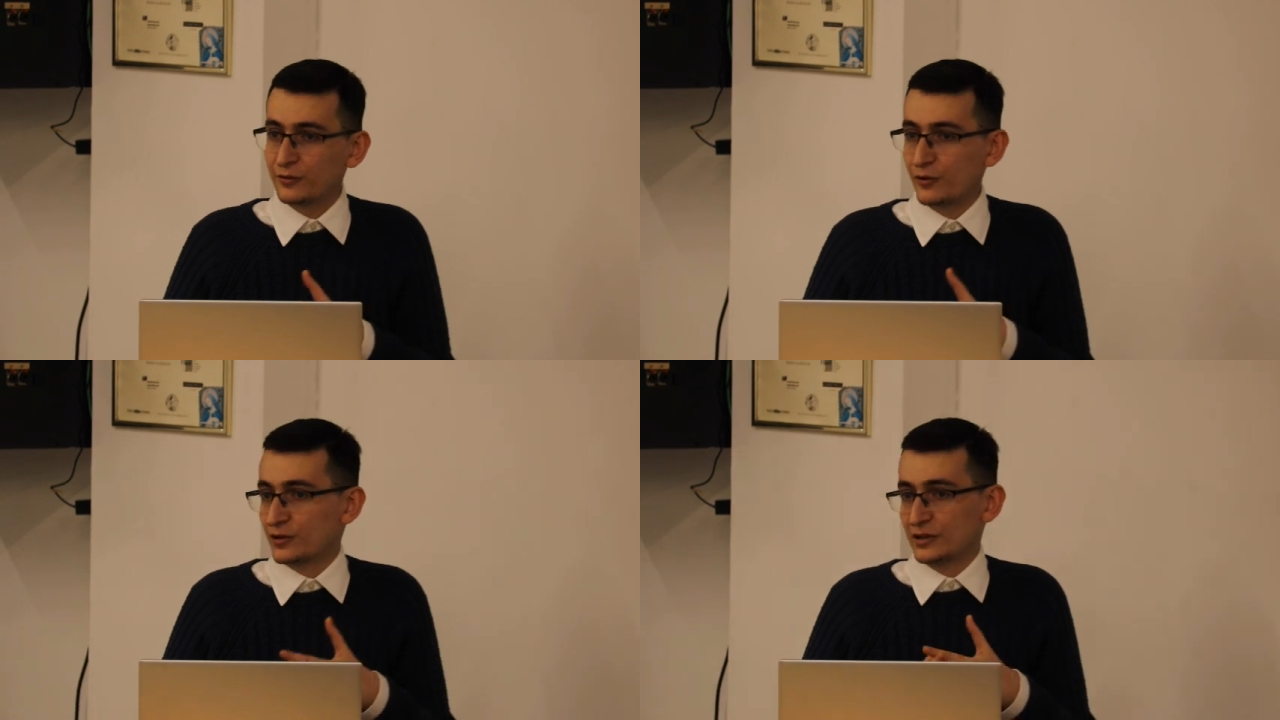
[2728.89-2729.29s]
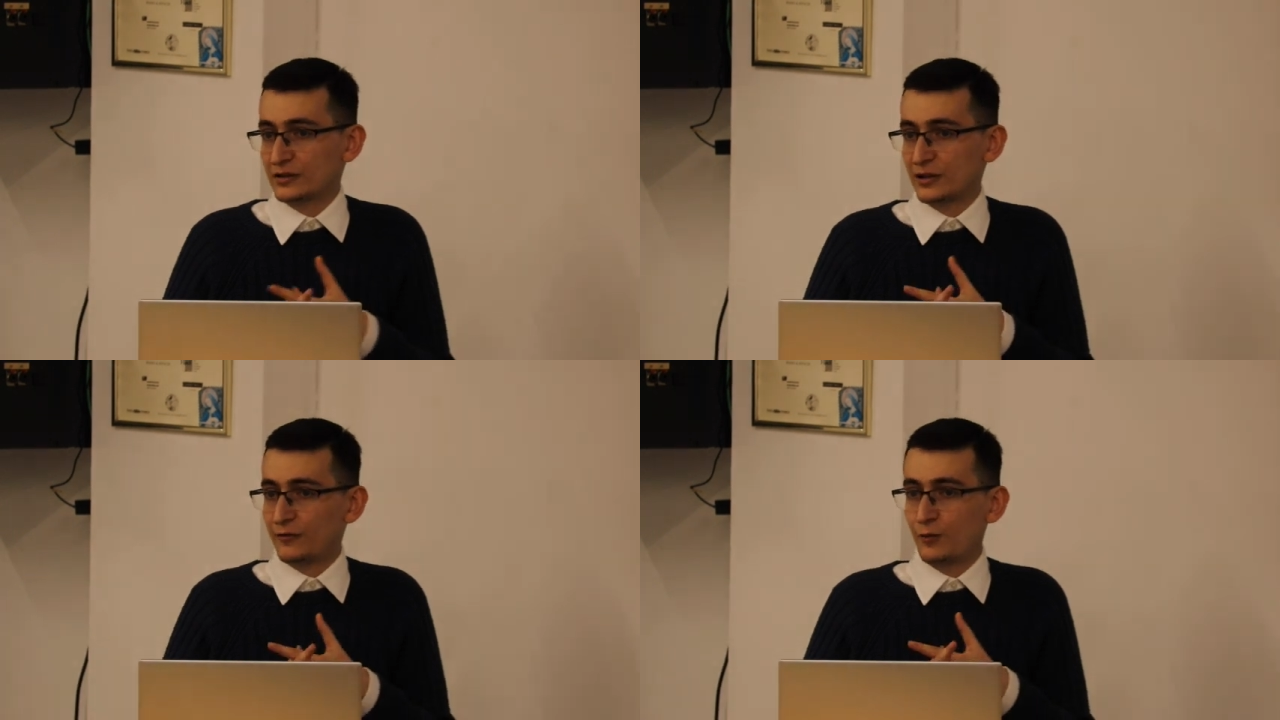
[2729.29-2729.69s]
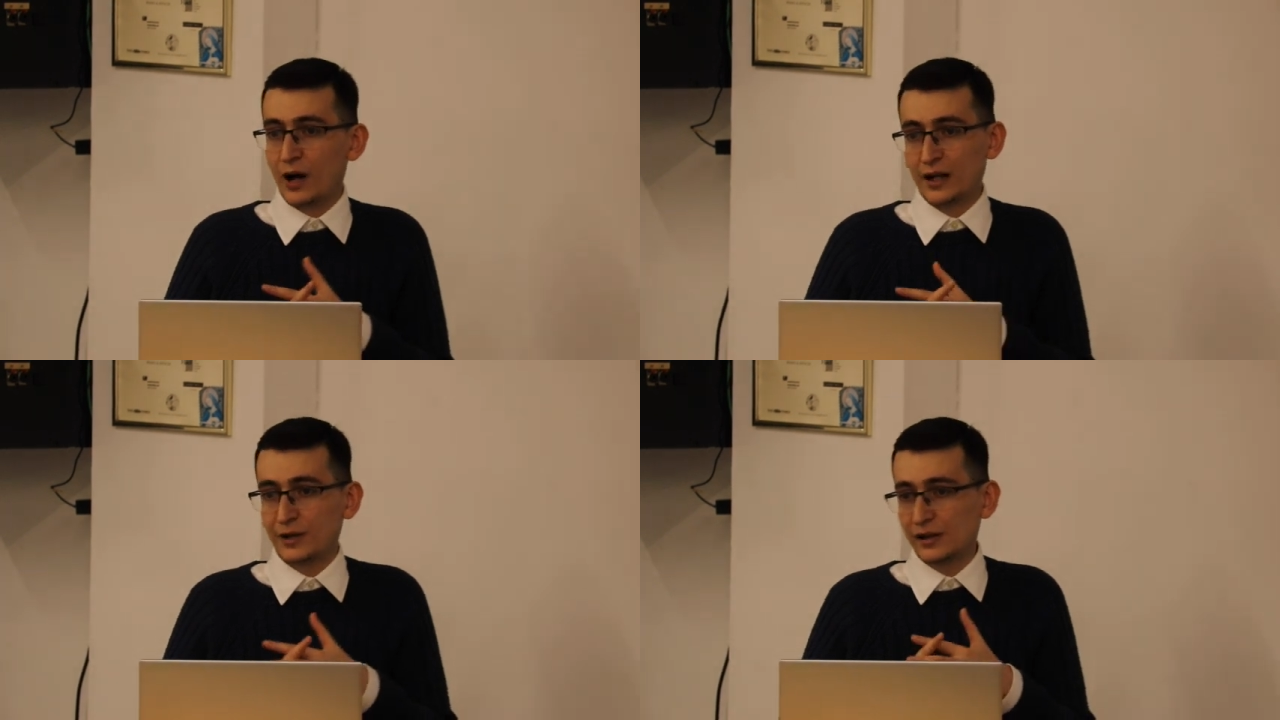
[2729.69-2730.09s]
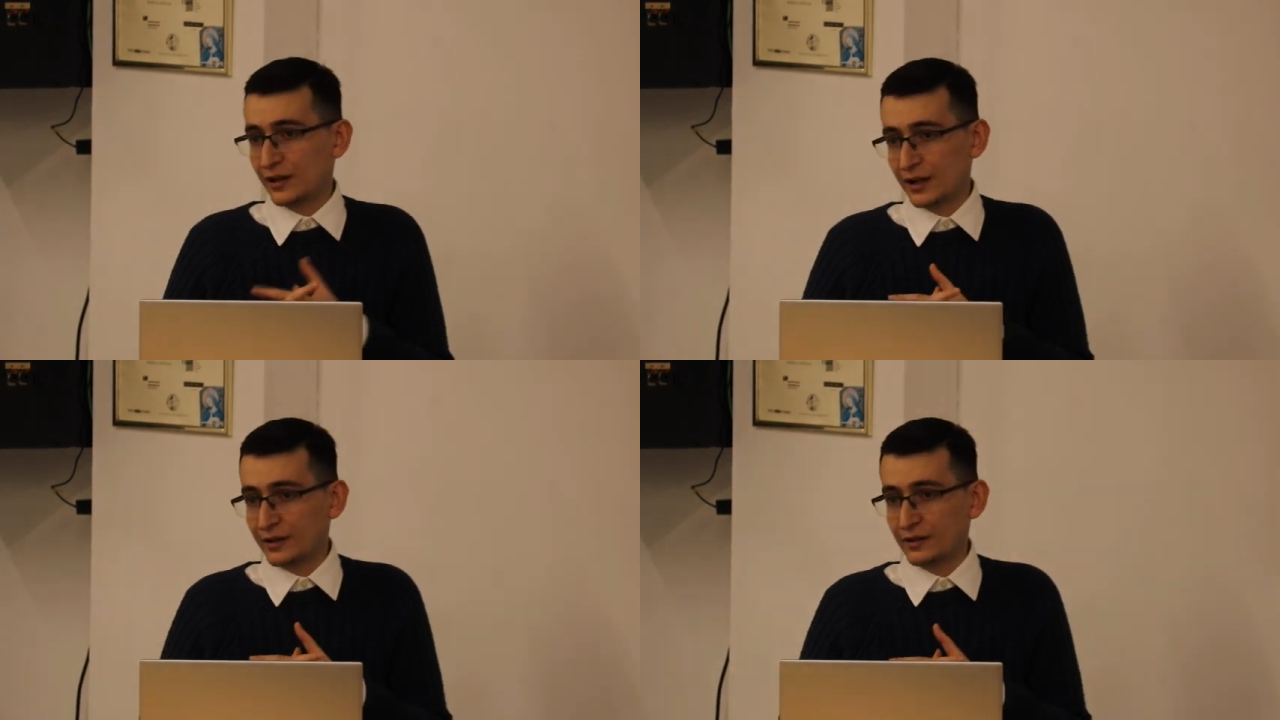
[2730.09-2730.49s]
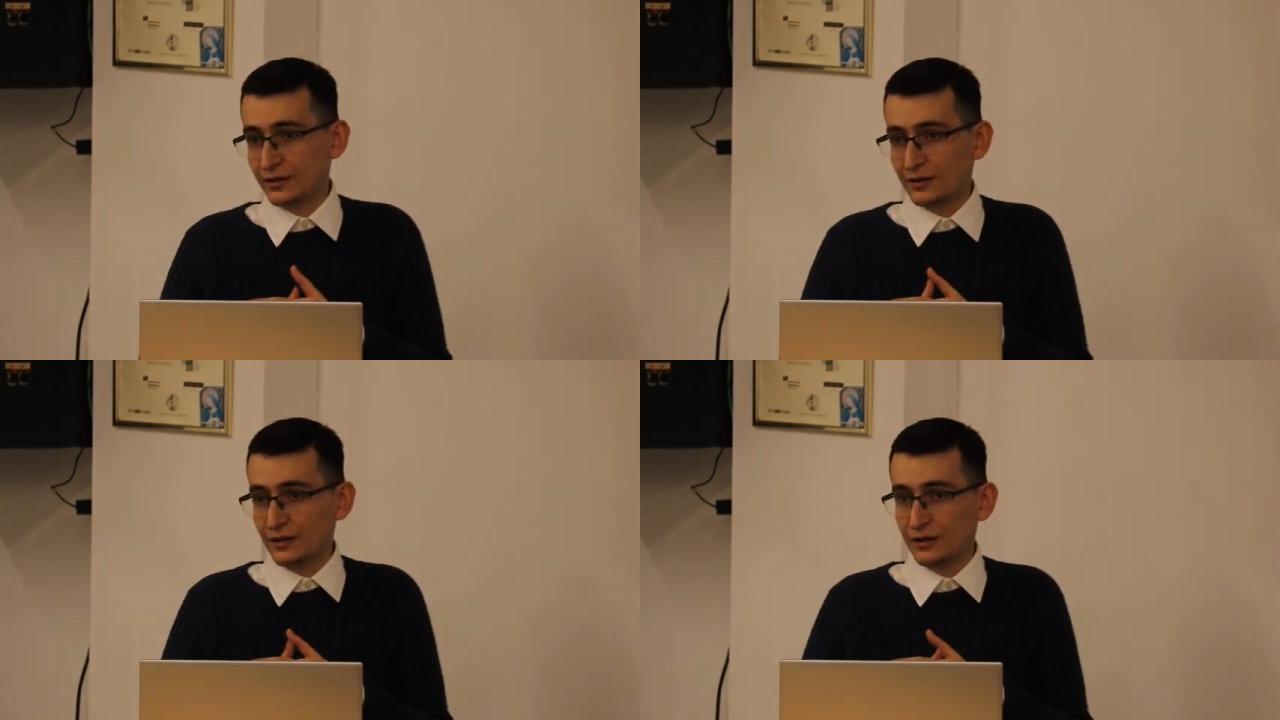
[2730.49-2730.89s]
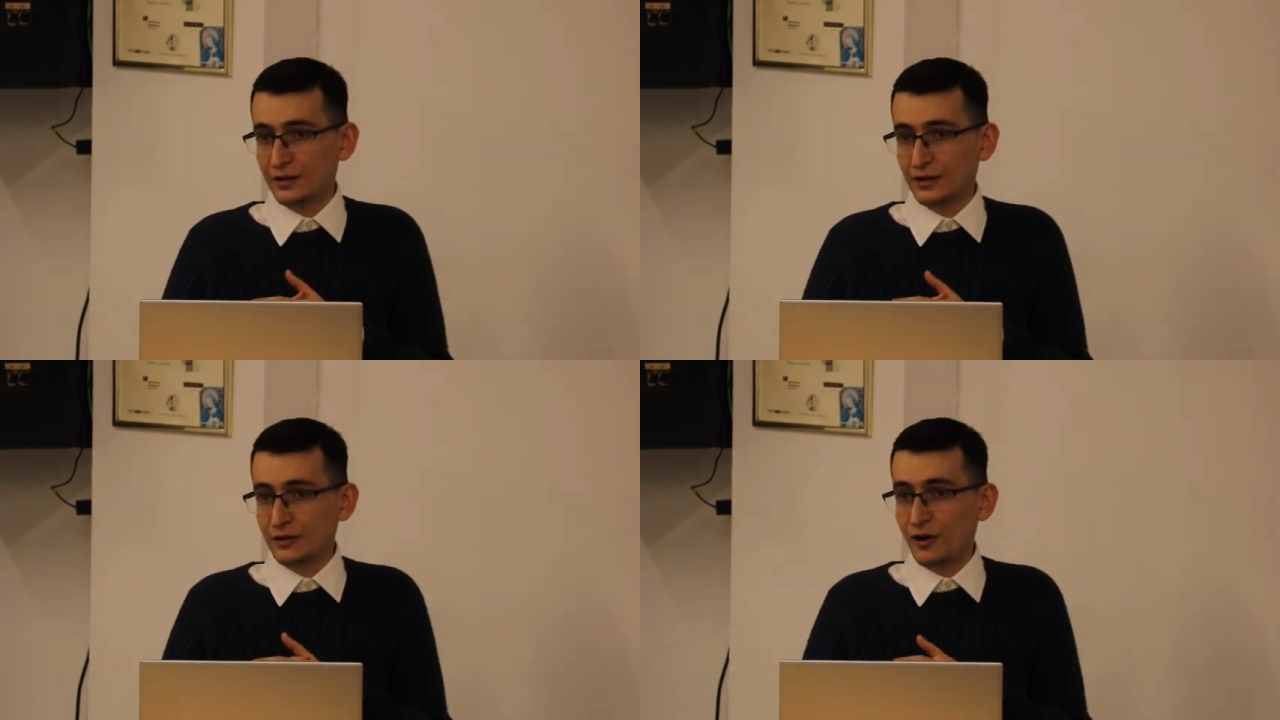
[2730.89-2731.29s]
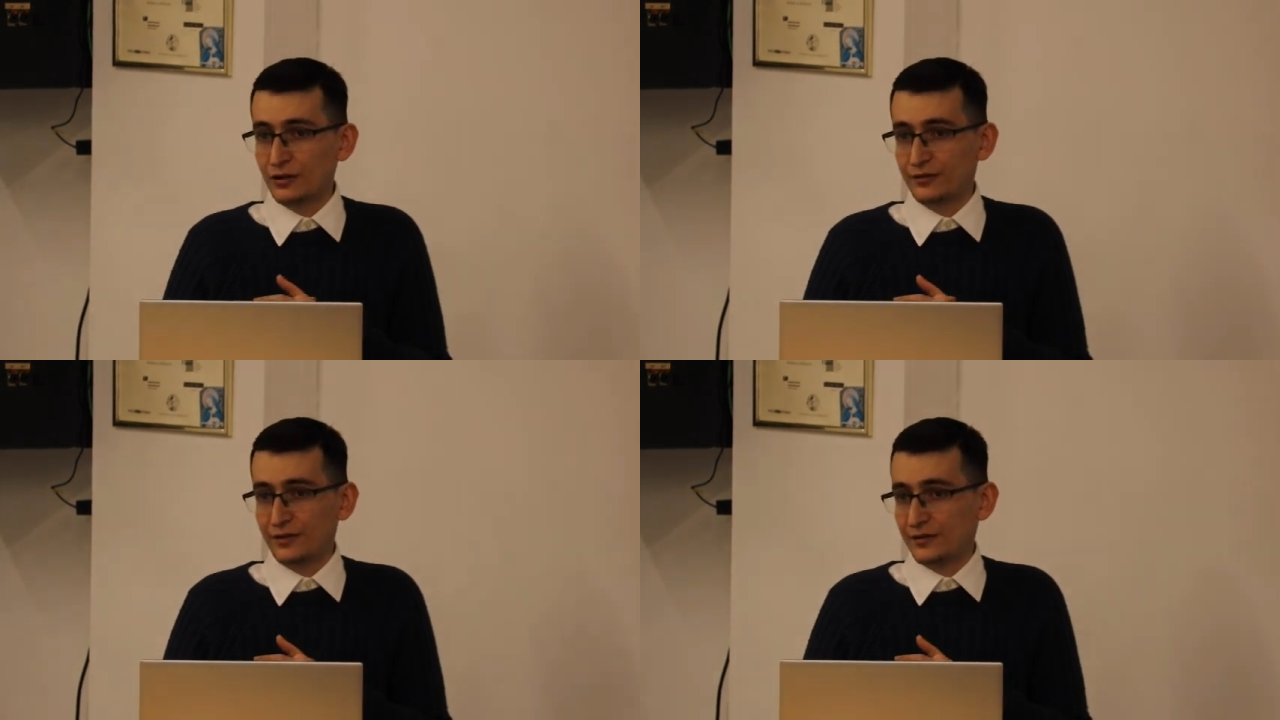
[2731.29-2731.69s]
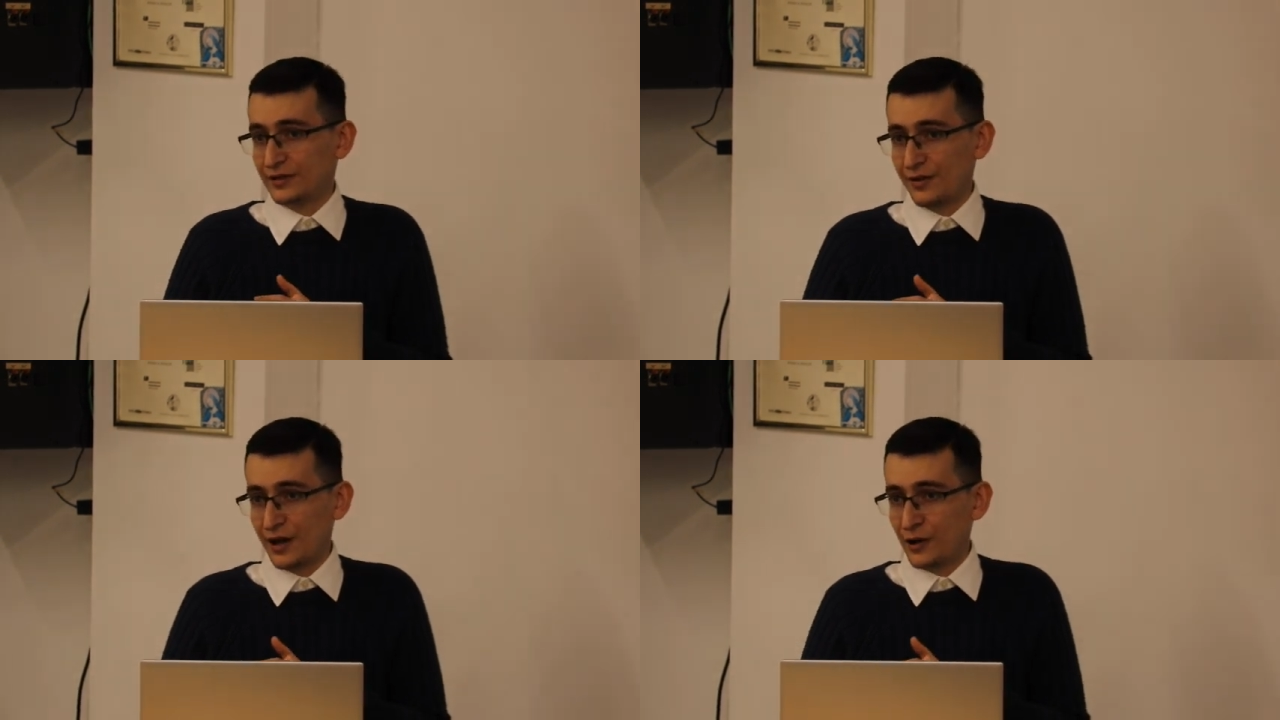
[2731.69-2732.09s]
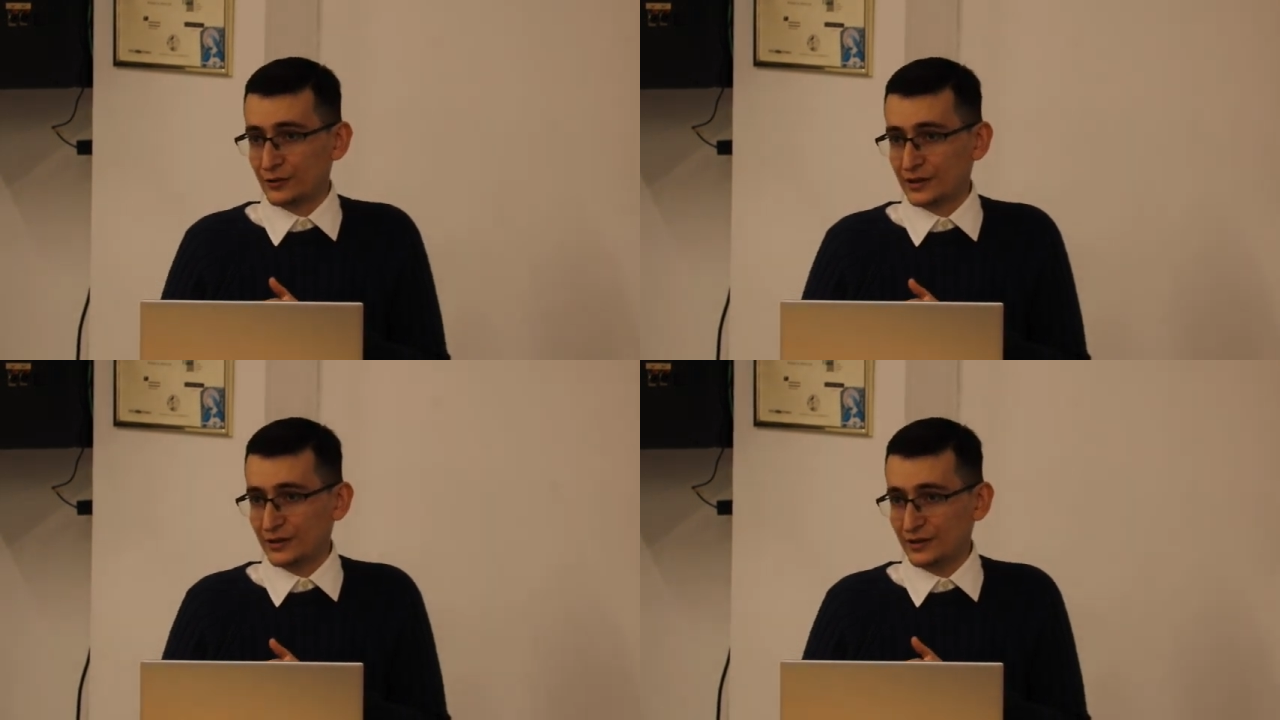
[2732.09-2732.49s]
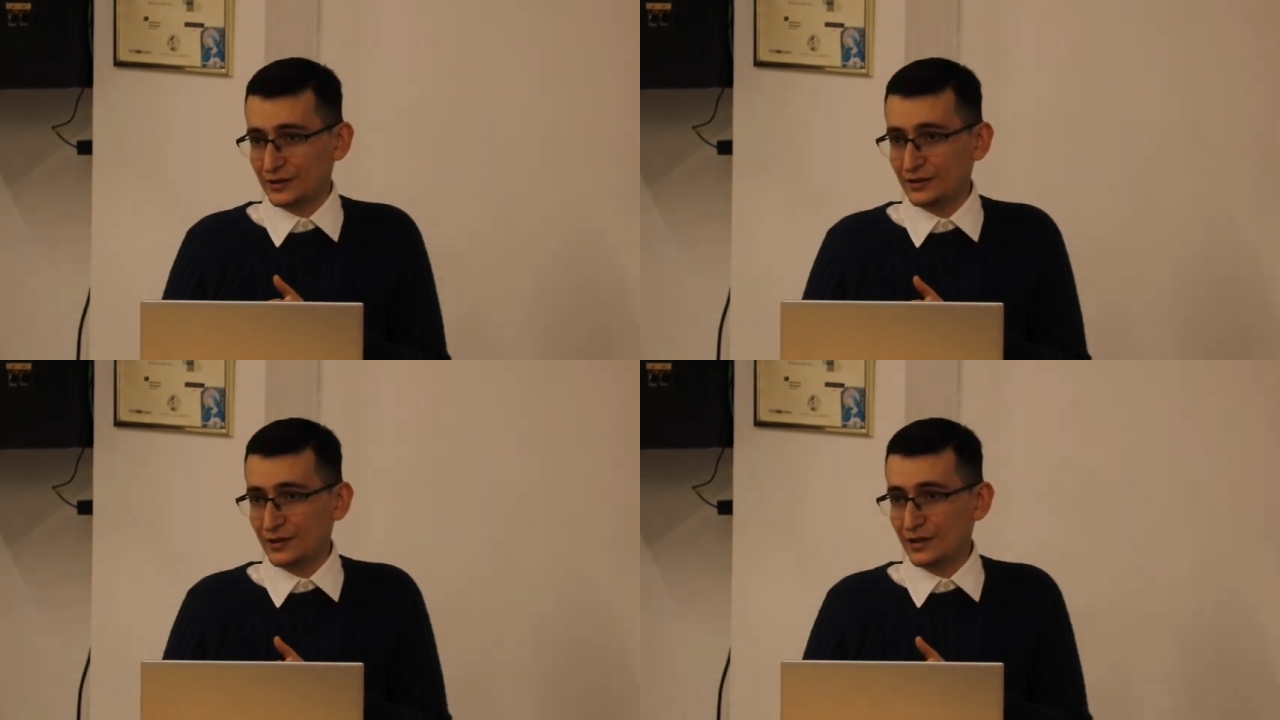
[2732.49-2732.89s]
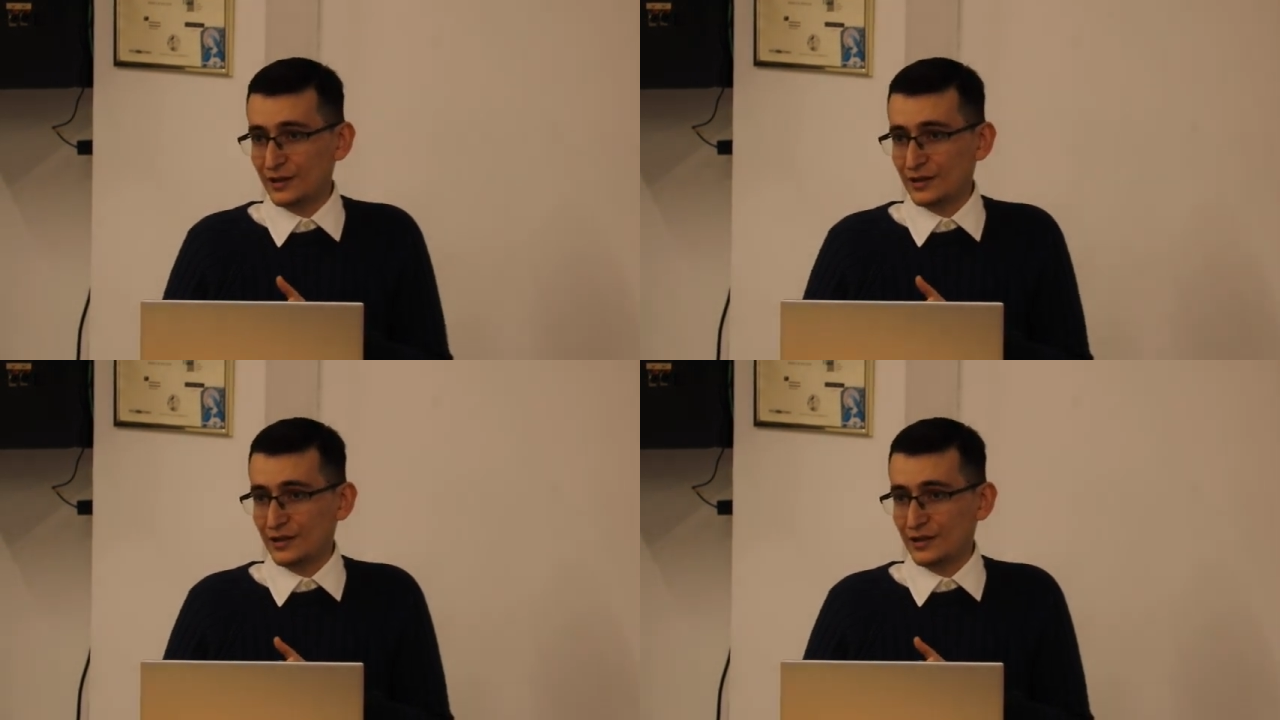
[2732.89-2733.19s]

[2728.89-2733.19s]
have armed forces of 1 million, not 50,000,